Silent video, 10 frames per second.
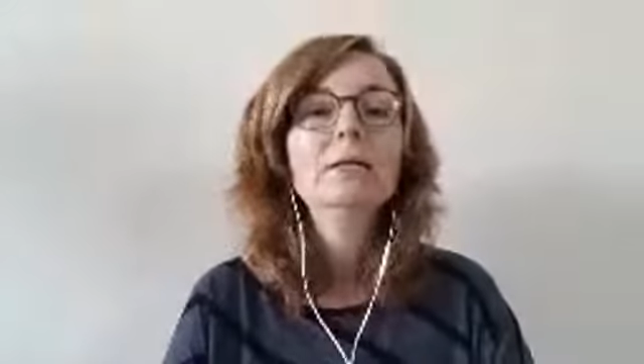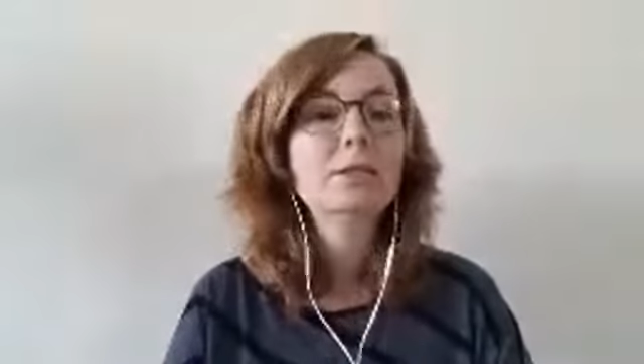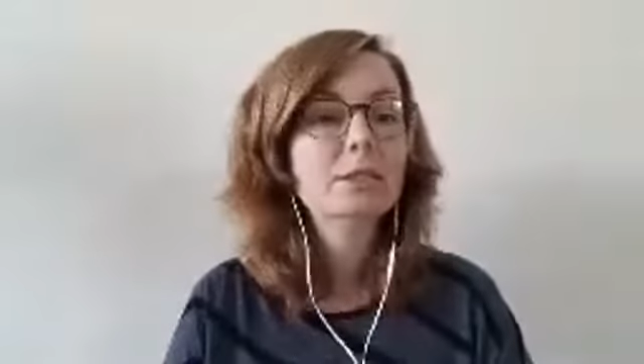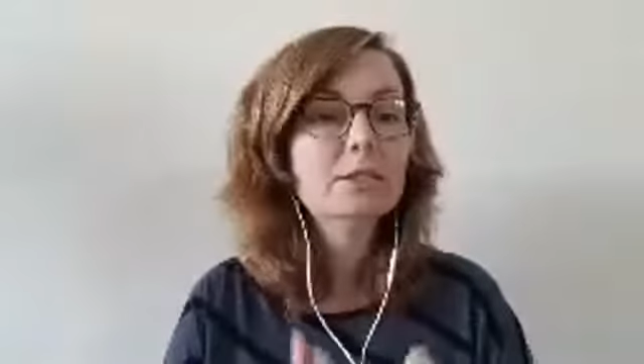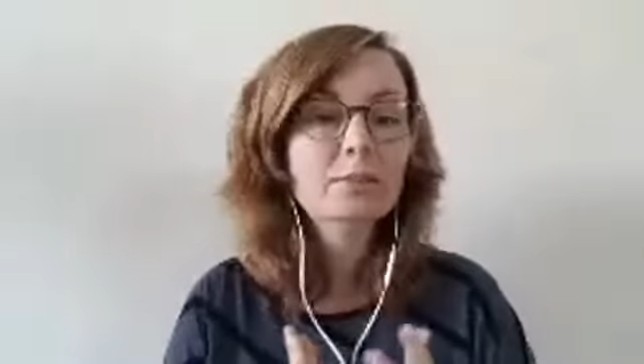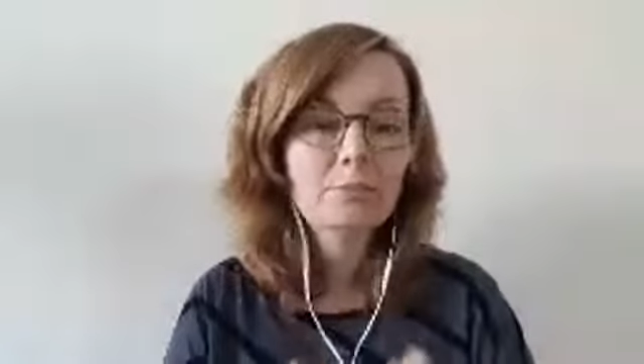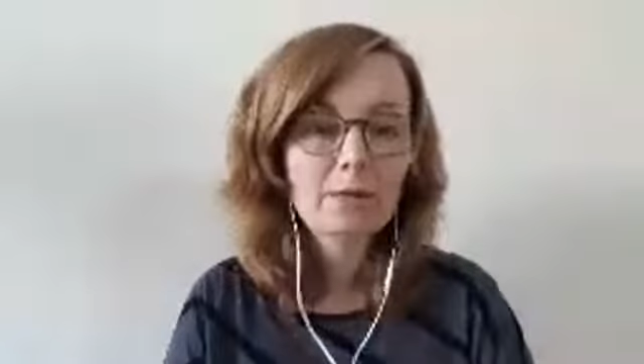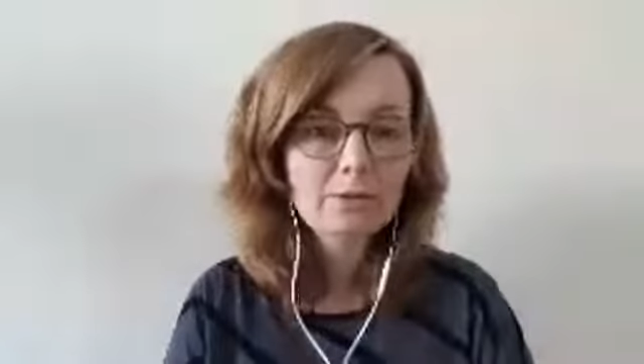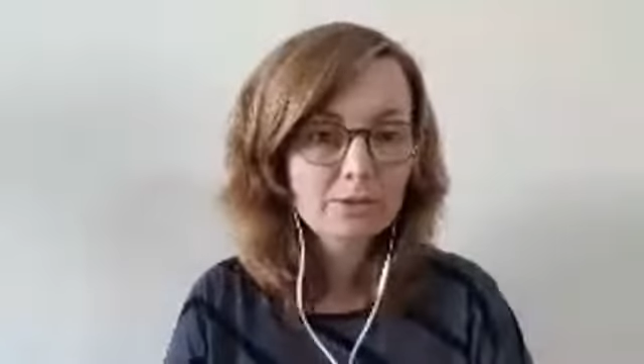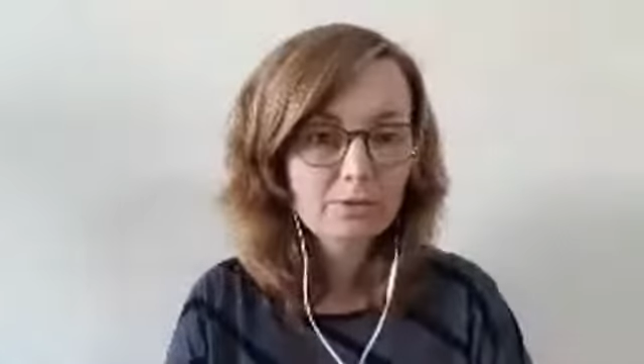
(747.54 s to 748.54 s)
So this is a
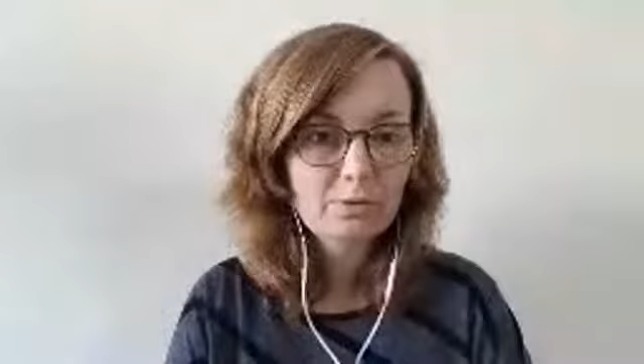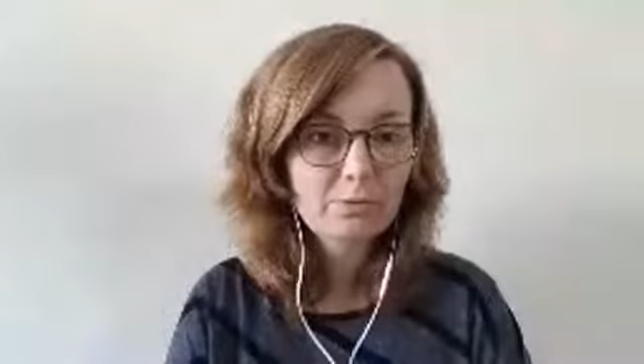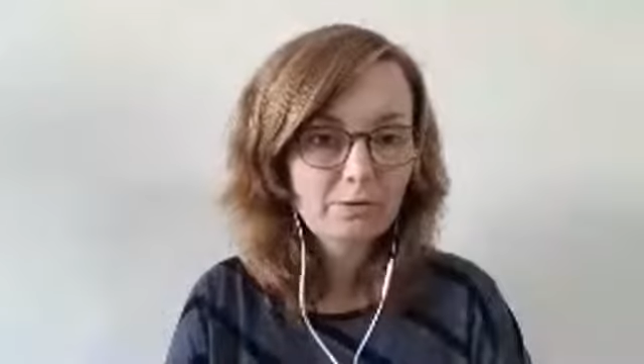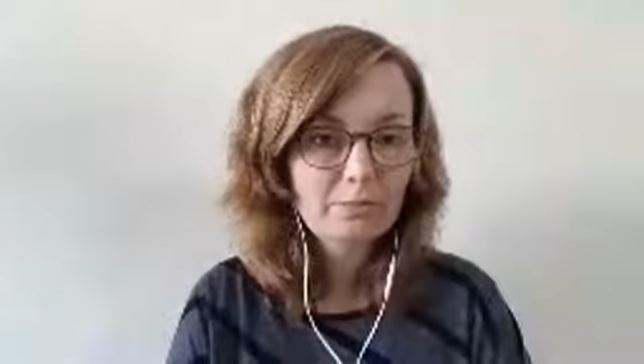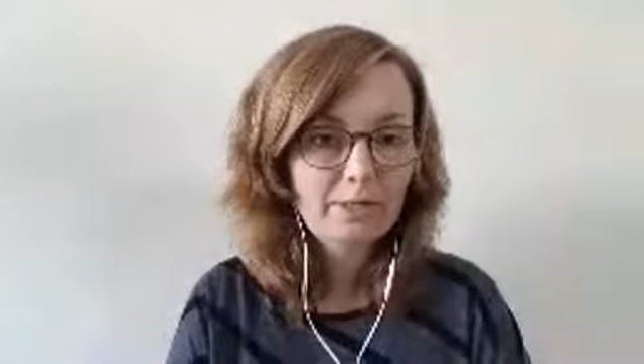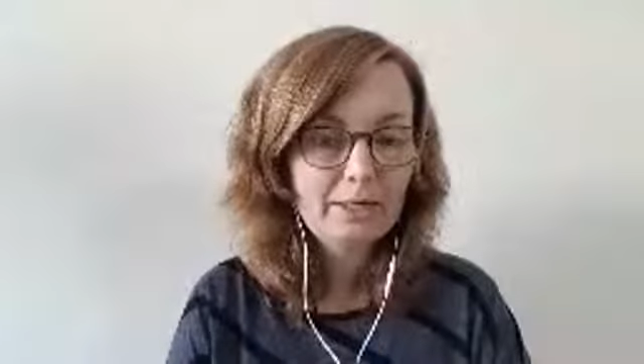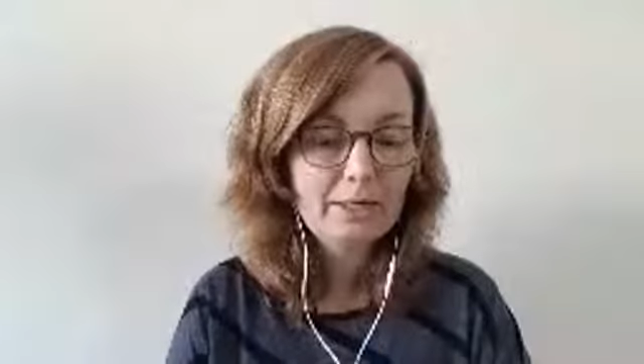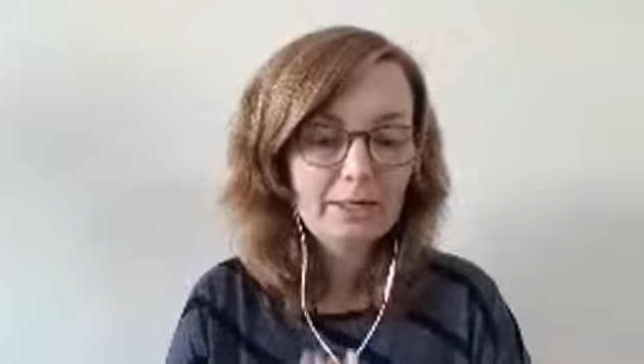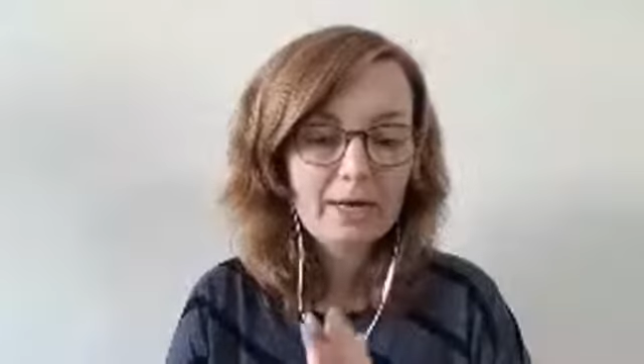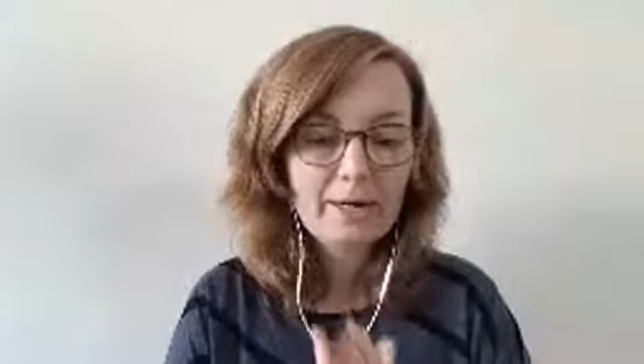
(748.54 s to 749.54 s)
milestone for me.
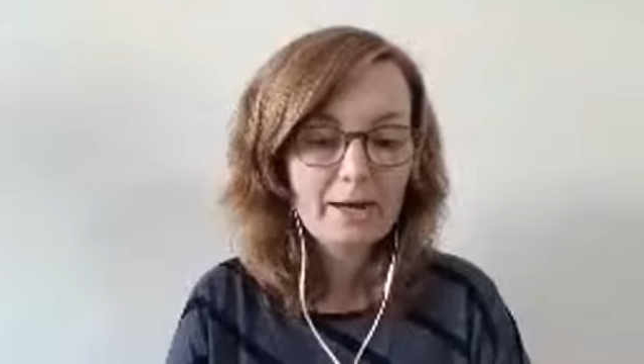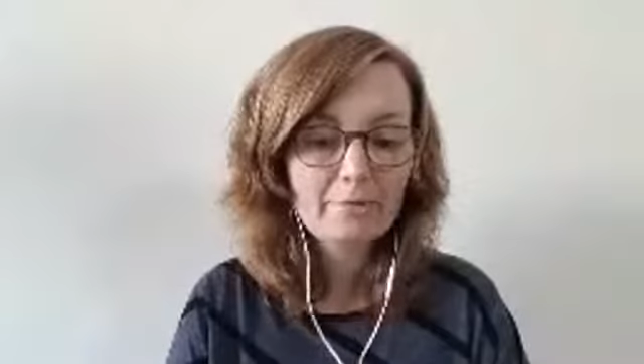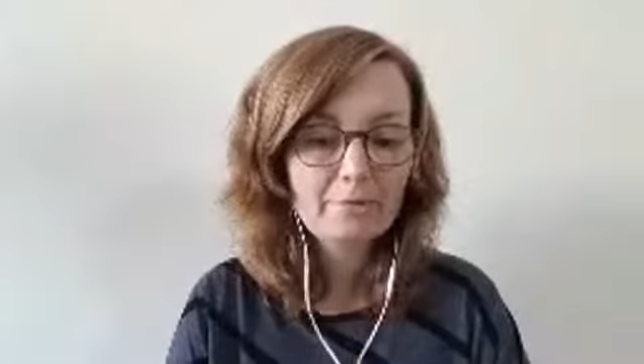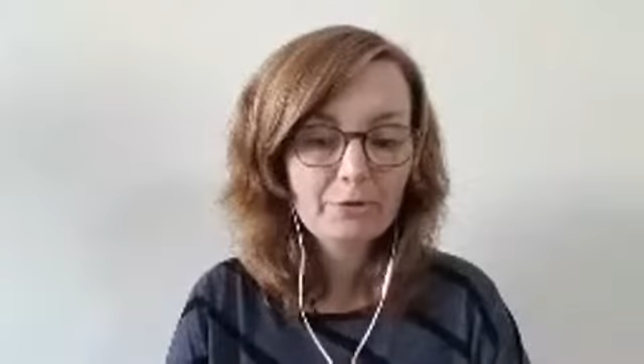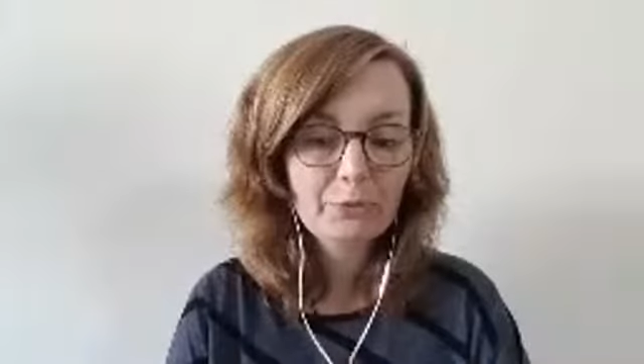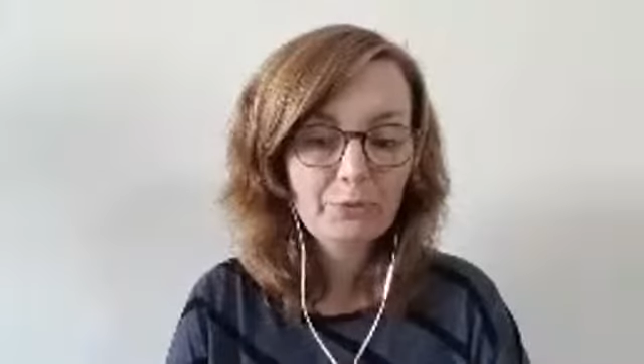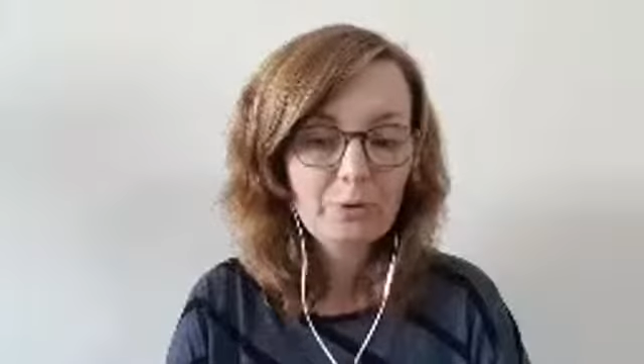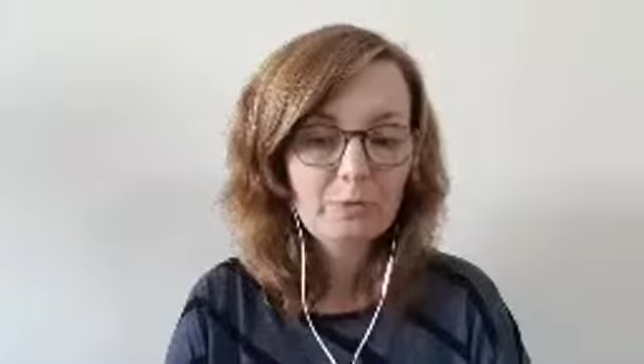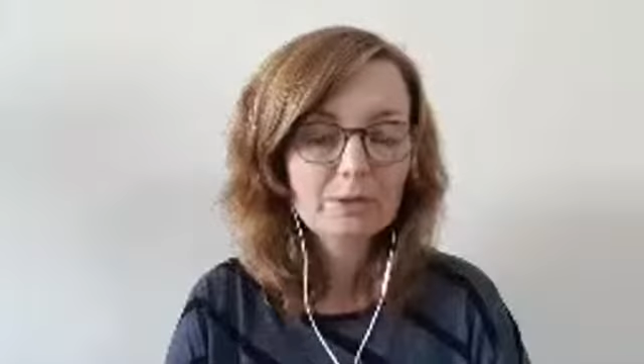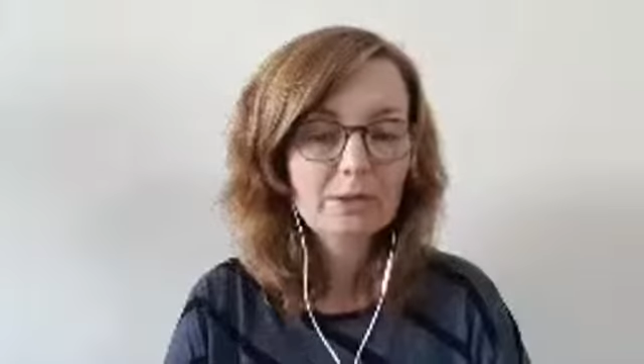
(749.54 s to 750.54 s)
Like I never knew
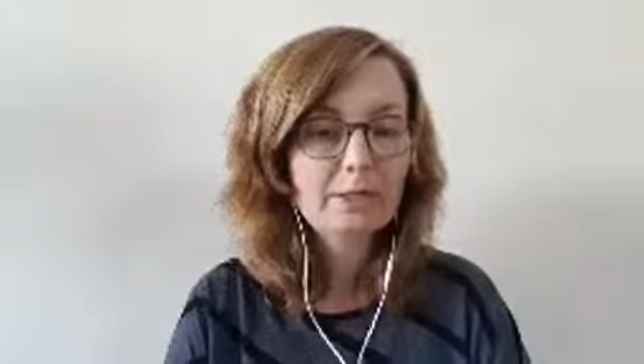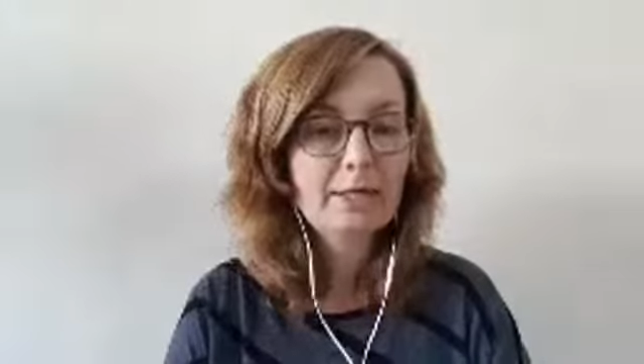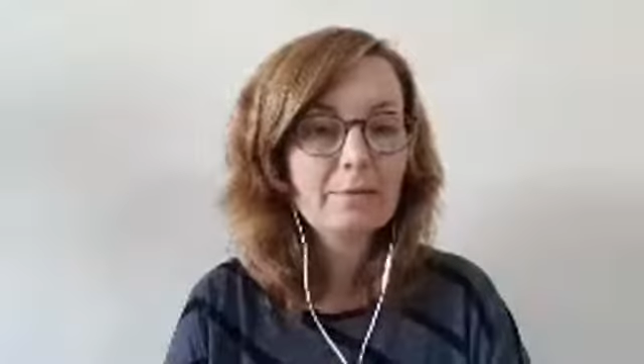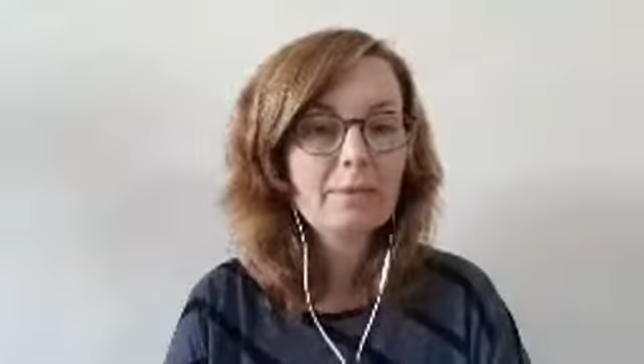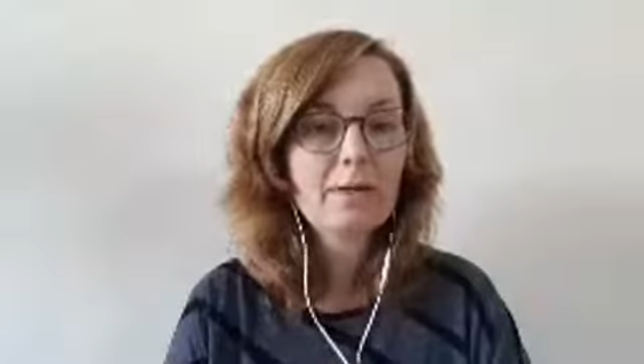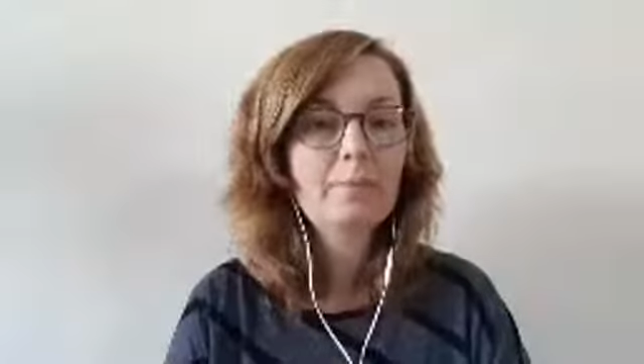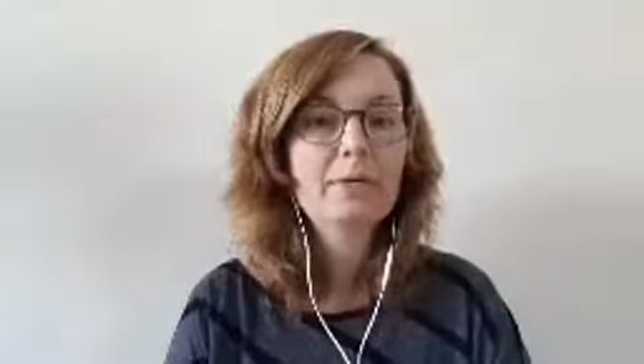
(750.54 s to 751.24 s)
I was going to keep that up.